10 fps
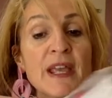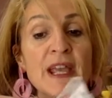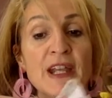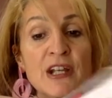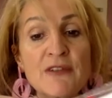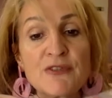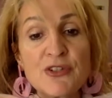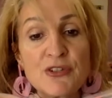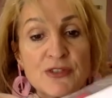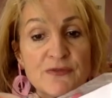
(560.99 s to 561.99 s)
and I've
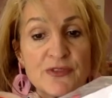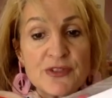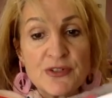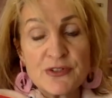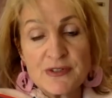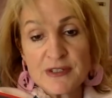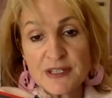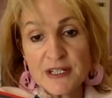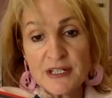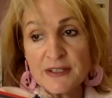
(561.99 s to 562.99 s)
used it for certain
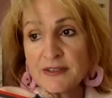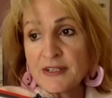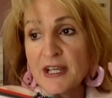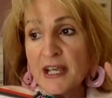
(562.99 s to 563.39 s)
styles,